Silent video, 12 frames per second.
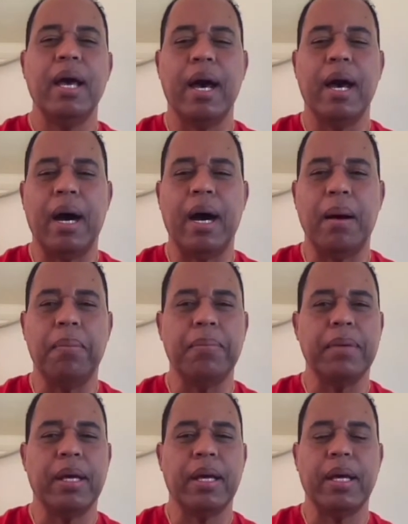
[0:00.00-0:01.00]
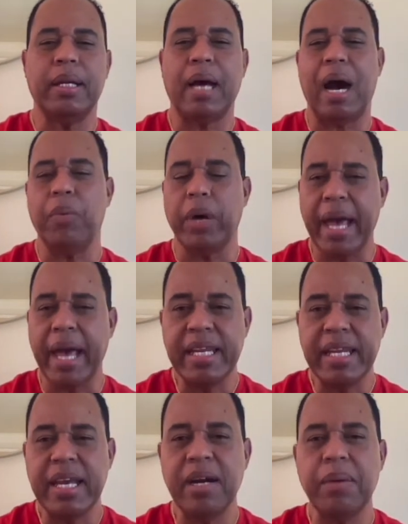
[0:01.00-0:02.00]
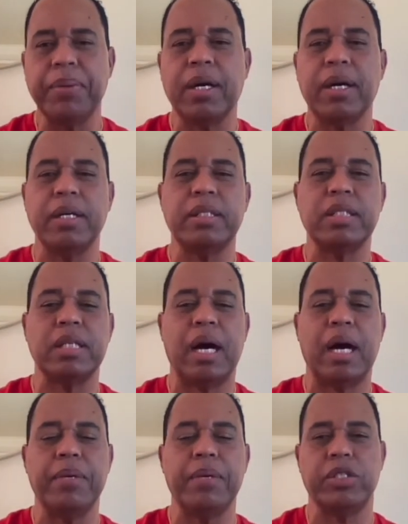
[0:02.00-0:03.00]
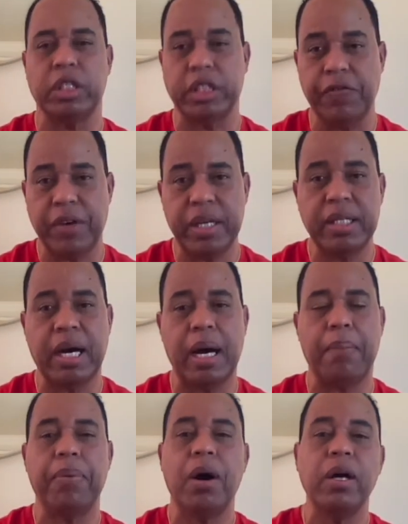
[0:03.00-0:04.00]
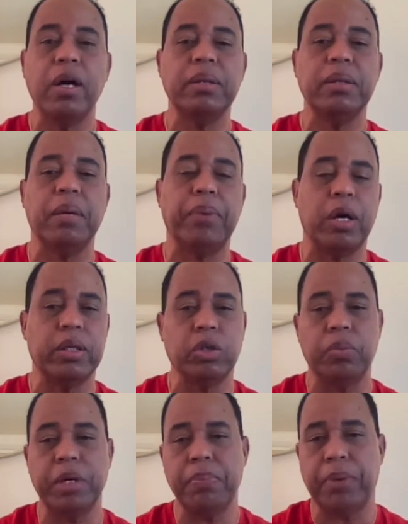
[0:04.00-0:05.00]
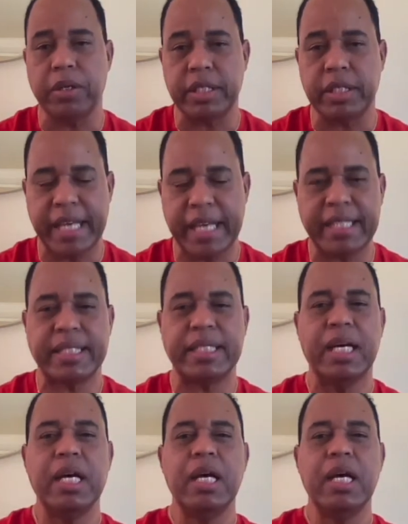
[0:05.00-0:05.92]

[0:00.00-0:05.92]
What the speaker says: And I will end here because it's a different part it will be in part 6.